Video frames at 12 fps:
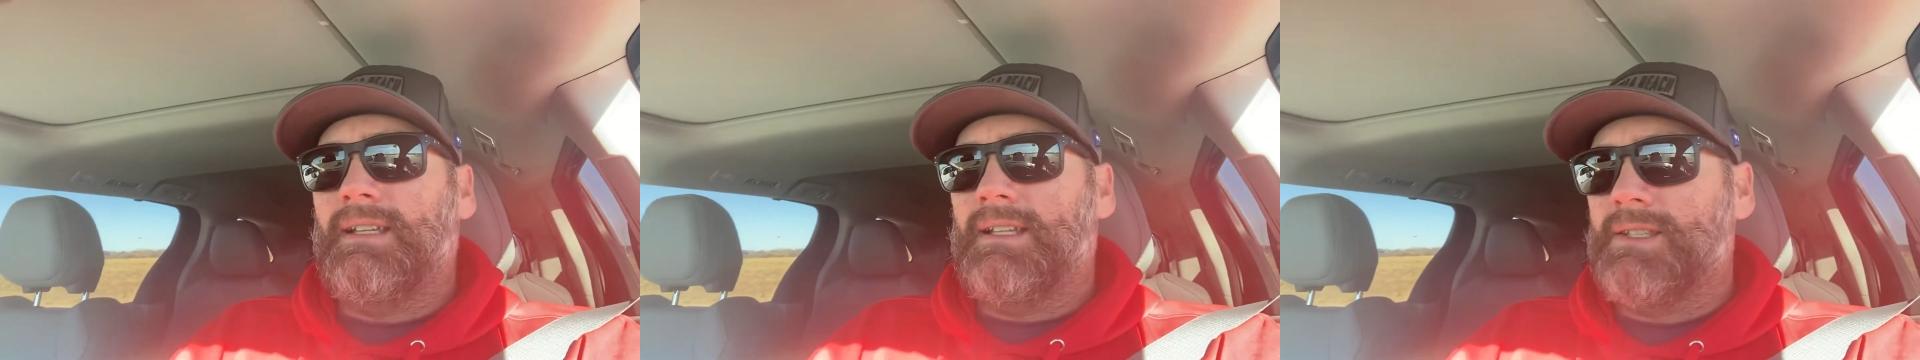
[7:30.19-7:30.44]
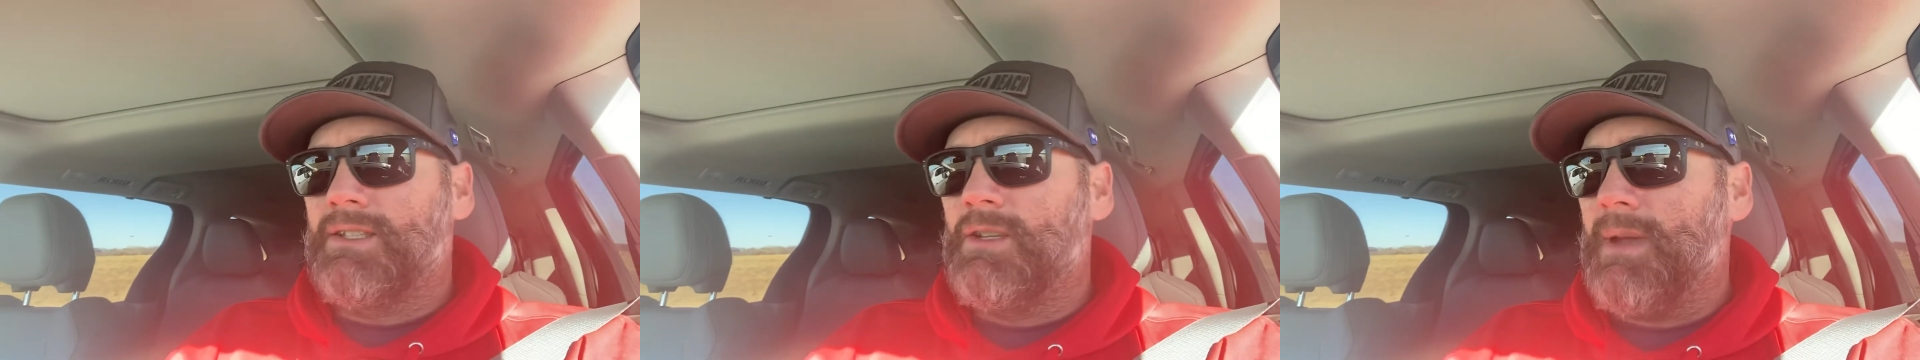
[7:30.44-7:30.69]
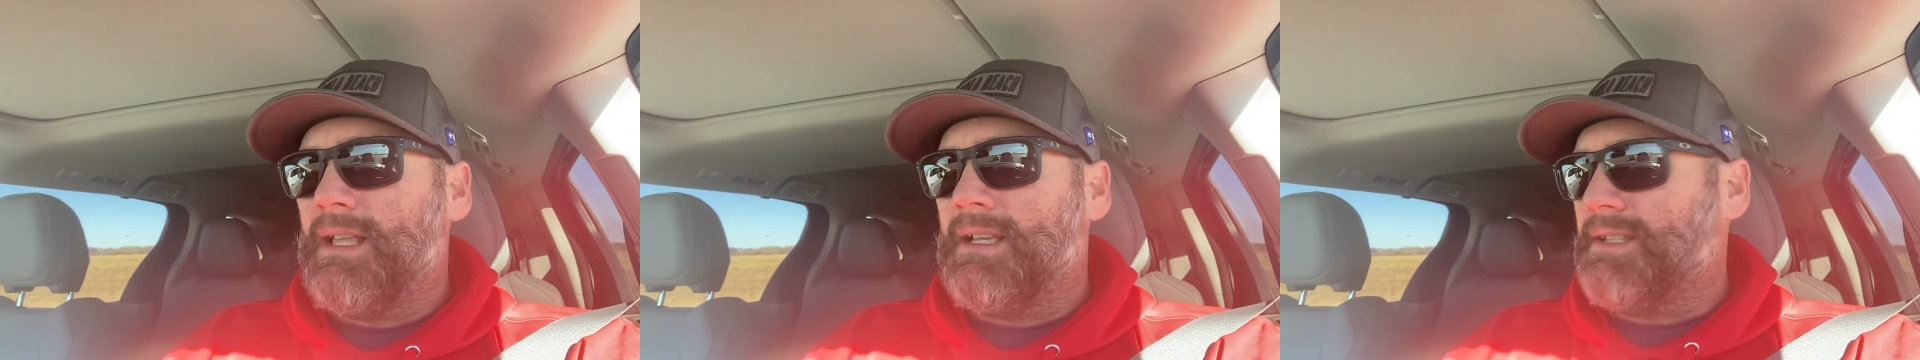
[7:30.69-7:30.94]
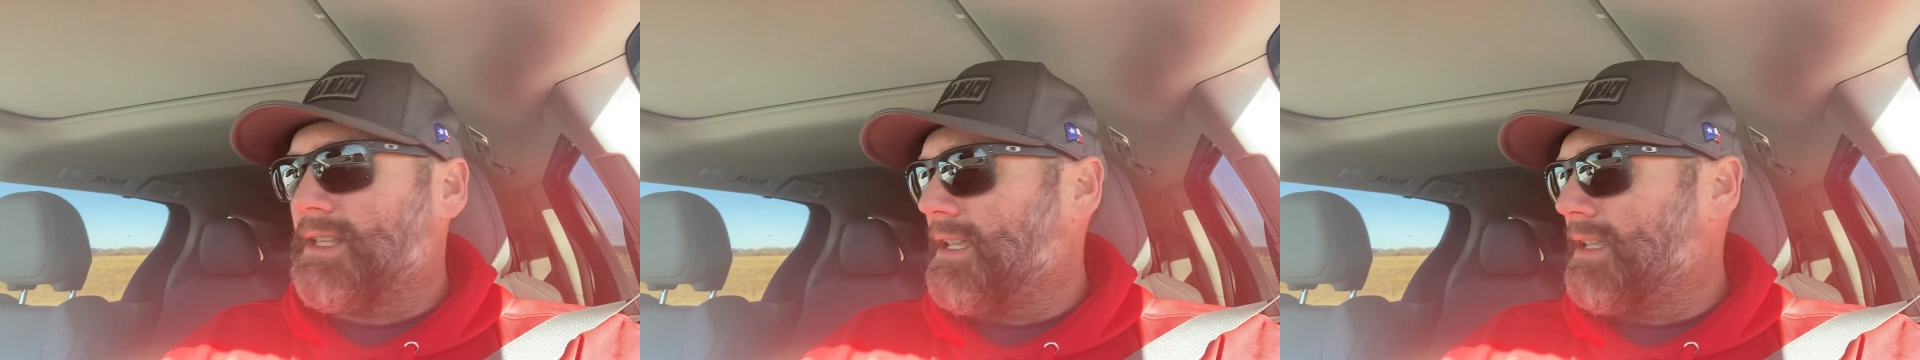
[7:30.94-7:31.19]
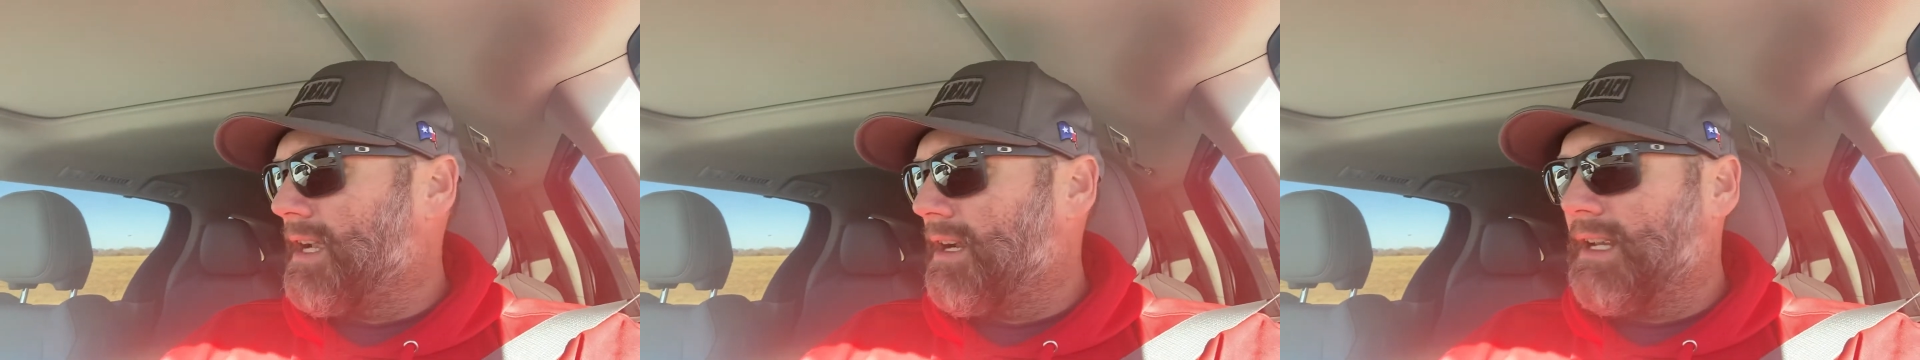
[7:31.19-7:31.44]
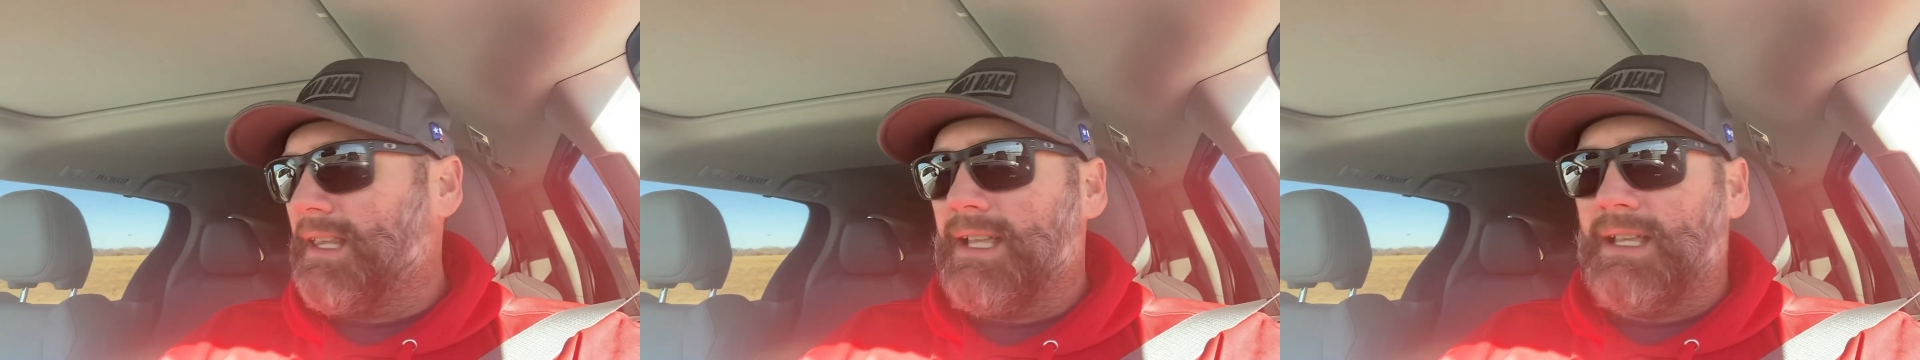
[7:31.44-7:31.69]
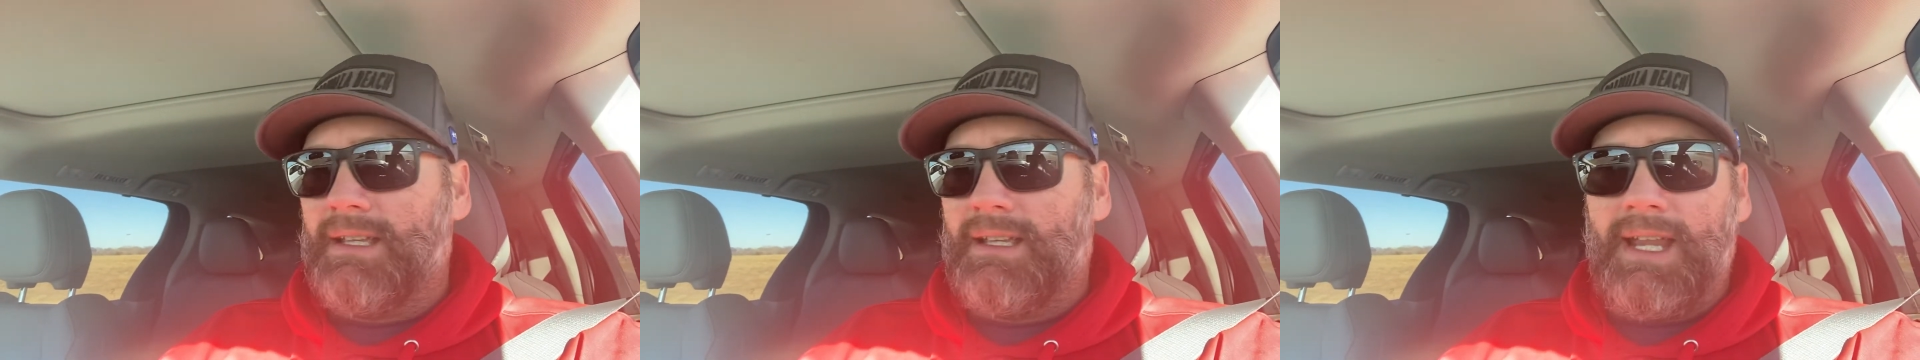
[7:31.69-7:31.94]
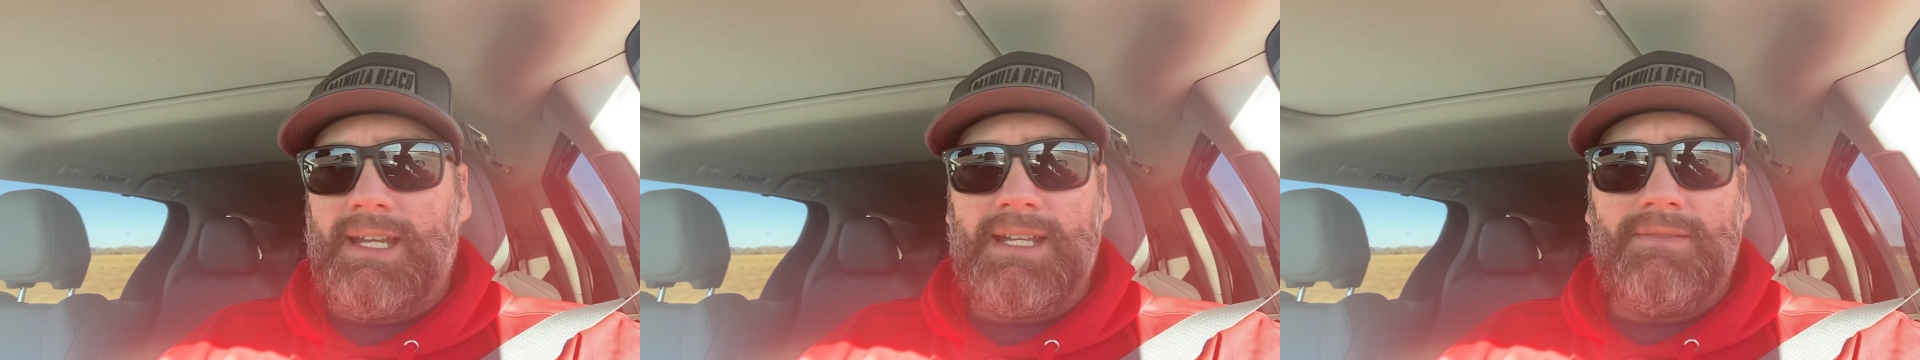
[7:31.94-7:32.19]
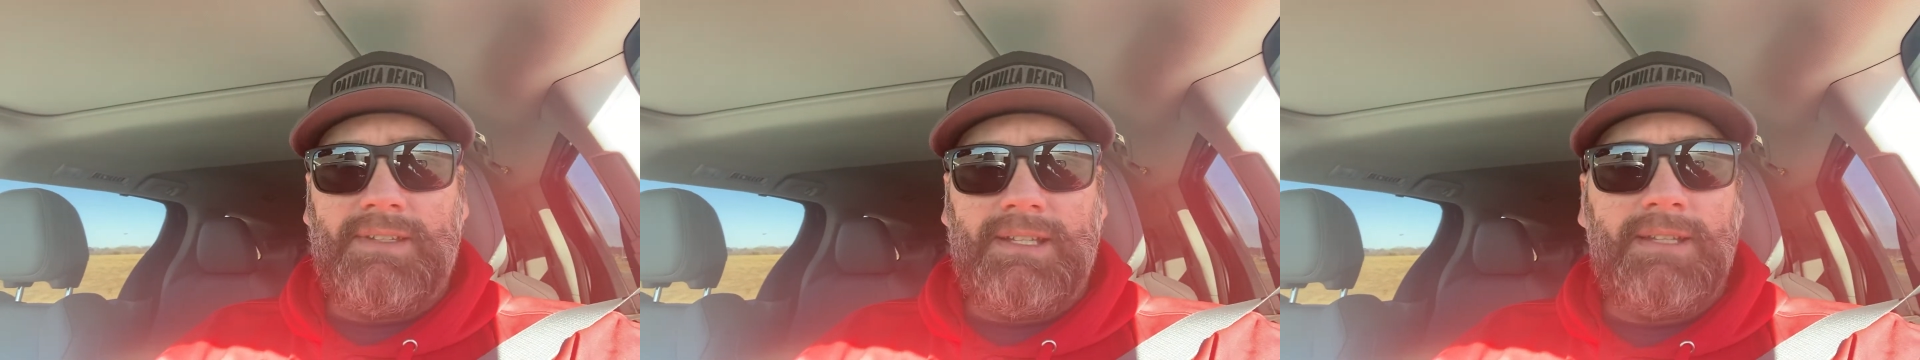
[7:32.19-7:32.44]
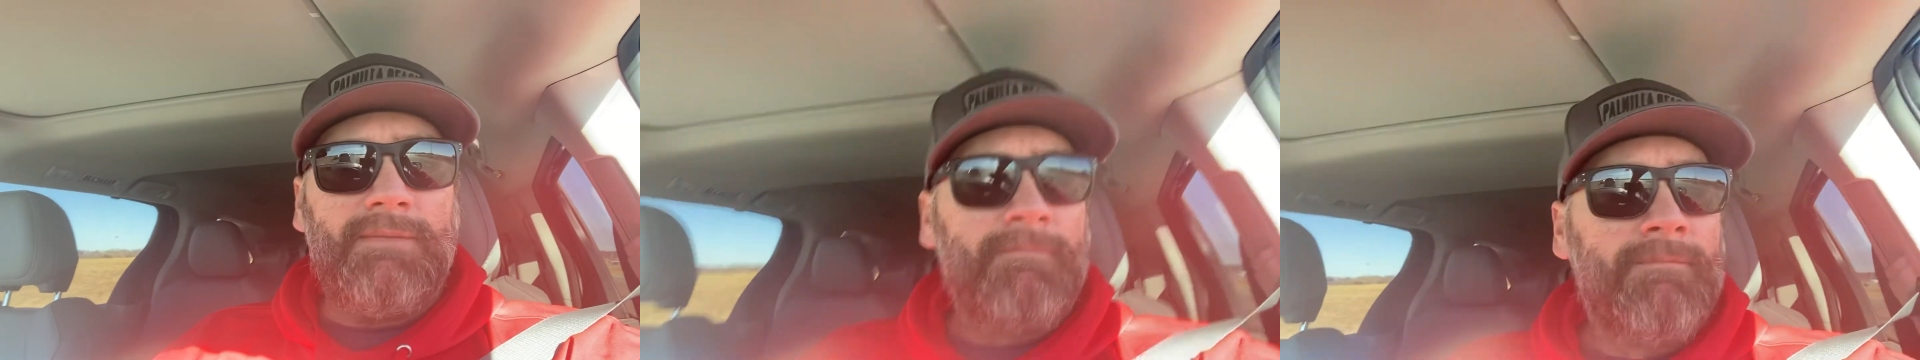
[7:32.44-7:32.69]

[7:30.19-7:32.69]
And it's too bad, because they carry, like, ADV,